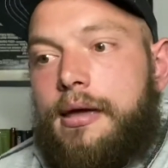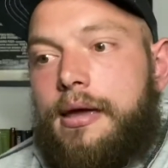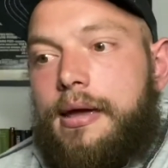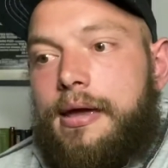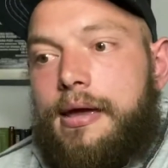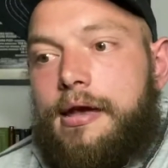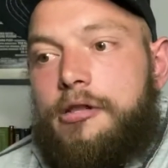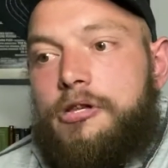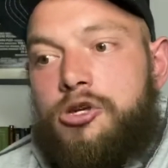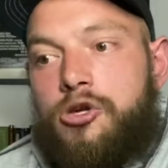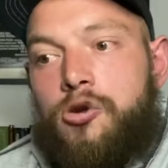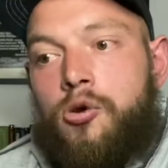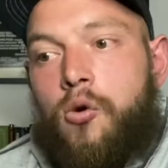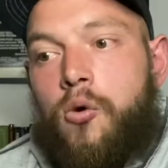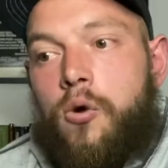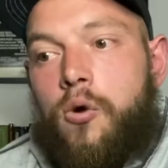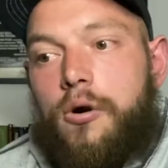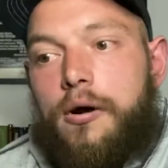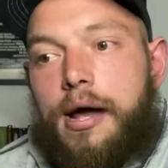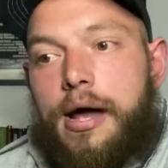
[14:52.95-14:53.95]
in
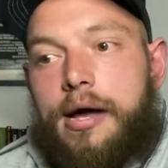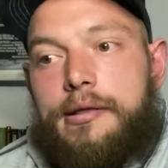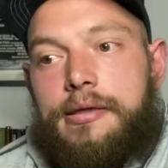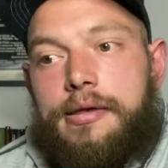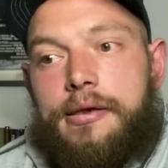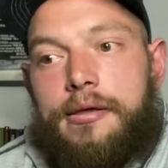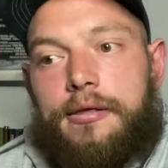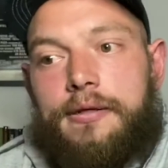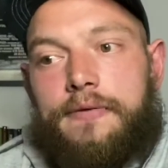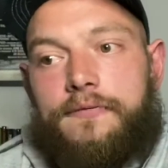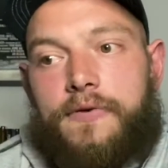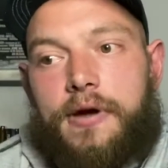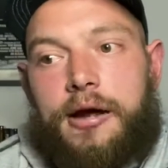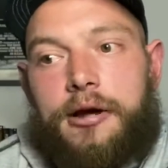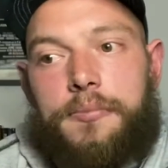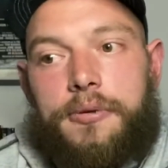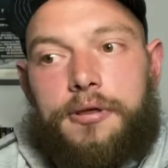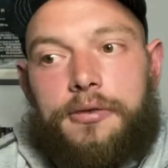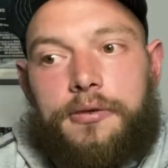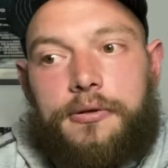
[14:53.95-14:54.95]
your ideal
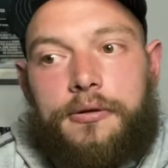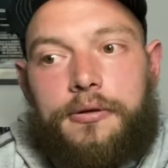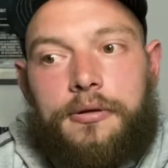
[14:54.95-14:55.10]
environment.